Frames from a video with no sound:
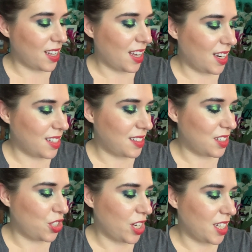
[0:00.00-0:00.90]
It is the
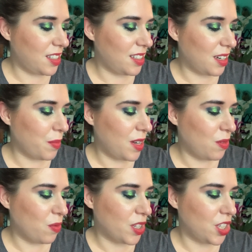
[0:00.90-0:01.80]
shade
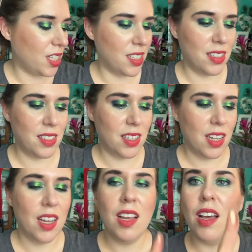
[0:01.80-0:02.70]
Cinnamon, which is
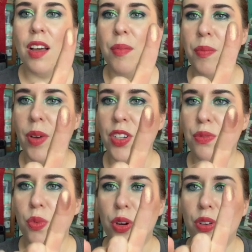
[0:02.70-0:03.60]
much
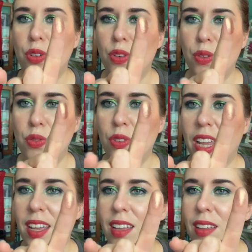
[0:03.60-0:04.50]
more
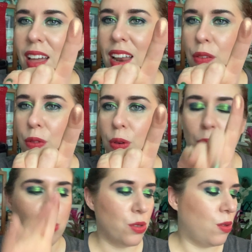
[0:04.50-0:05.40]
like kind of
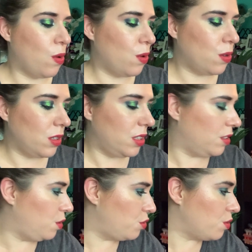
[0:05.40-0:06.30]
rose gold
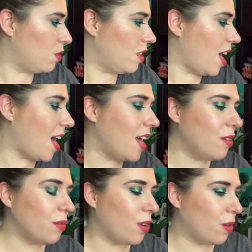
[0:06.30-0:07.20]
neutral. I
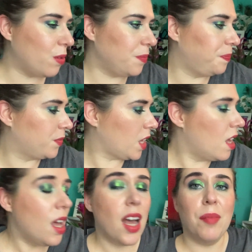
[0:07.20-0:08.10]
don't know.
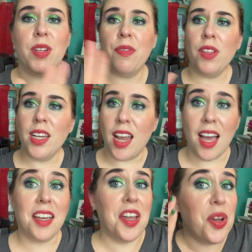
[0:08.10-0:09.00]
I'm definitely
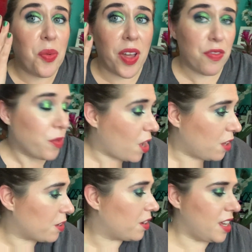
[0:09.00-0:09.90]
not getting away from
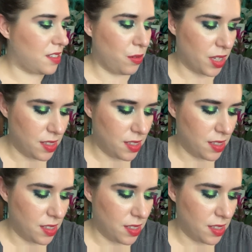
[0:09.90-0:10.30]
color, as you can